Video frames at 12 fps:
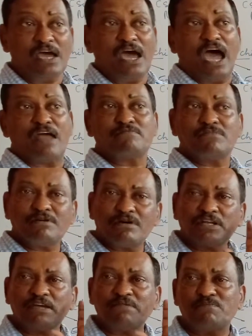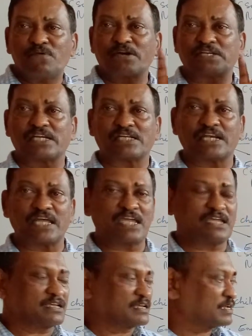And more importantly,
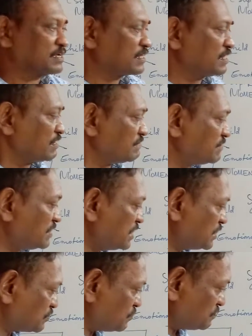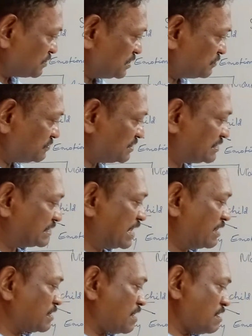we need to look into this
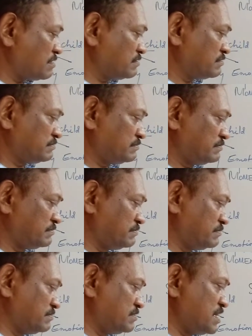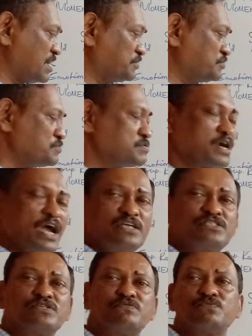area. There are two
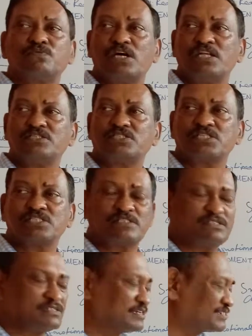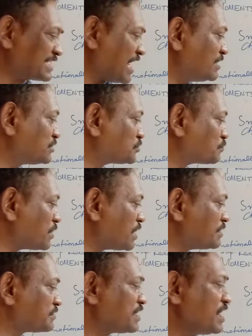kinds of worlds, the child's
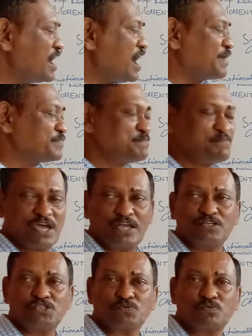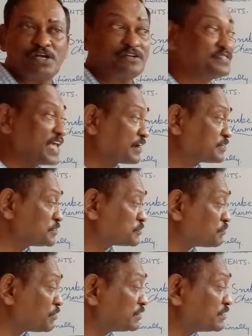world and the parent's world. That is
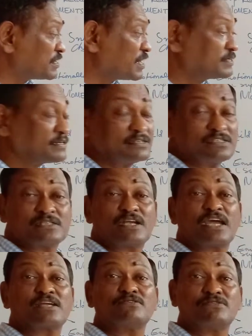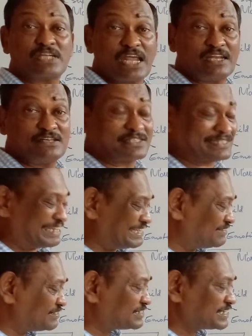what the writer is trying to tell us
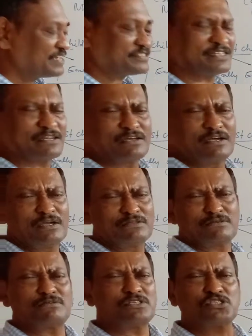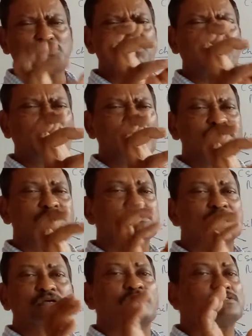in this lesson through the small
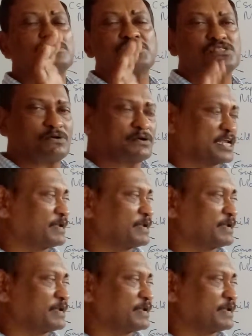short story.